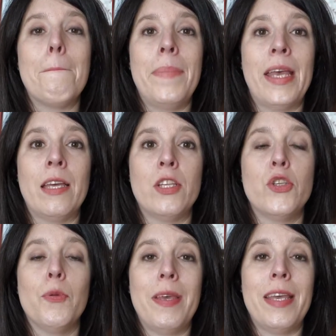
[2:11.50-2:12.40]
been
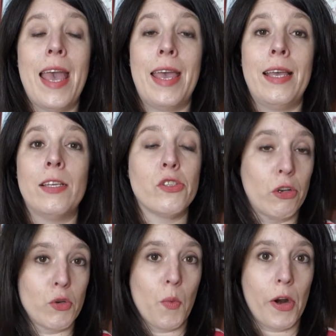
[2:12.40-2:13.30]
to be a
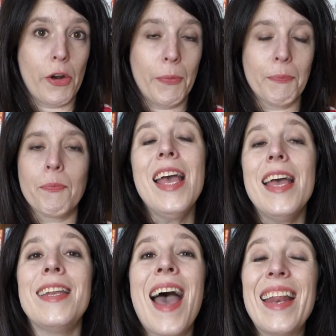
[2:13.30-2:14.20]
social worker.
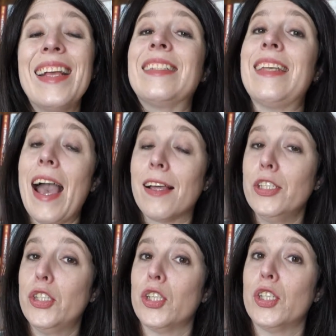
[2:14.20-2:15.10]
Not
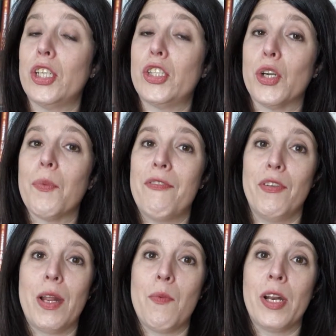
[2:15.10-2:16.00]
exactly sure what
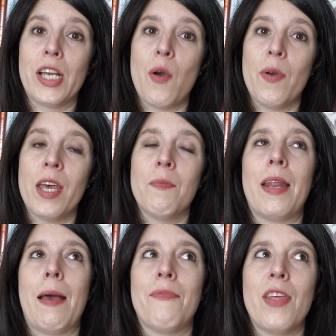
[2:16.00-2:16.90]
field I want to go in,
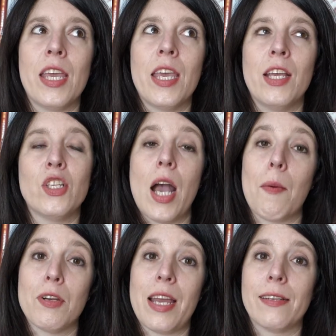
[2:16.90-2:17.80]
but I'm thinking
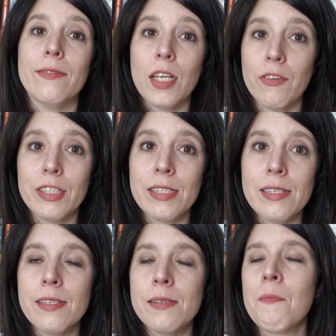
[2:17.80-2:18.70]
Child Protective
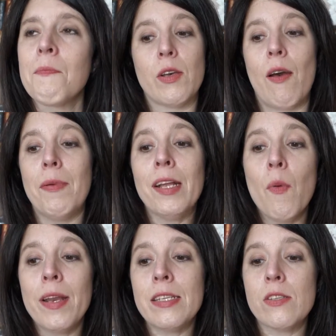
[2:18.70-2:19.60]
Services. So I've been
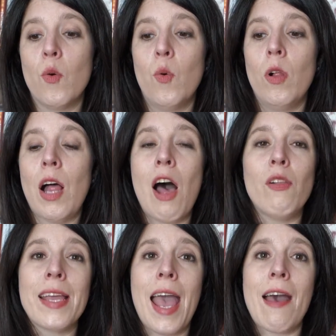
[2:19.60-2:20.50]
going to school. I
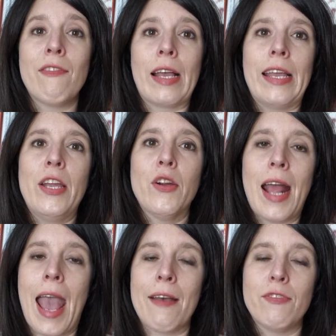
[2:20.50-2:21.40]
only have like a year and a
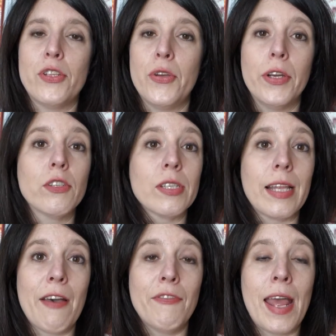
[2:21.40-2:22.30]
half to 2 years
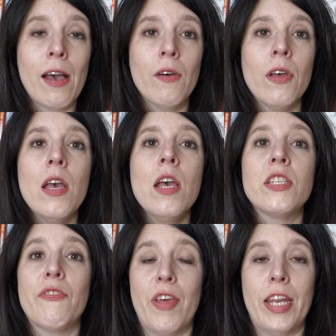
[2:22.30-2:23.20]
left now
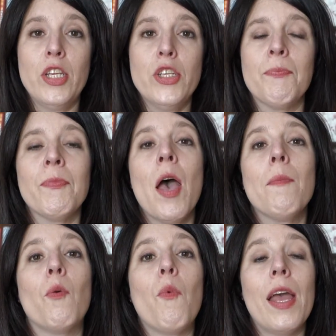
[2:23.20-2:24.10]
to finish.
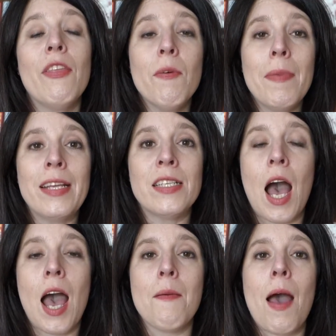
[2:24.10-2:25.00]
But in the
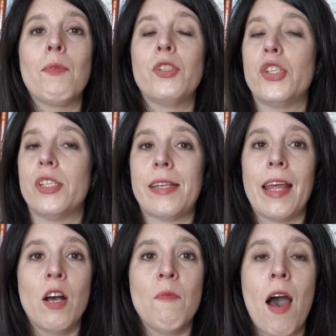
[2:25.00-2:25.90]
meantime, I was just a
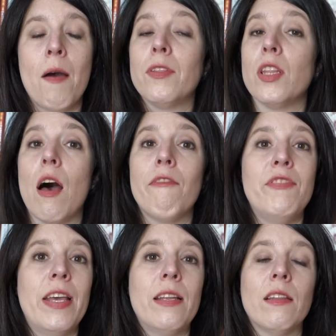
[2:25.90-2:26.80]
stay-at-home mom,
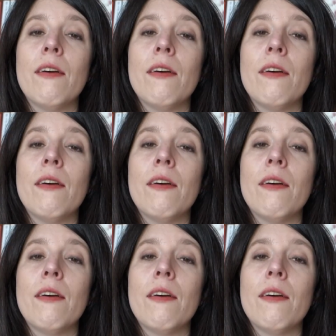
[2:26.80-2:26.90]
loved it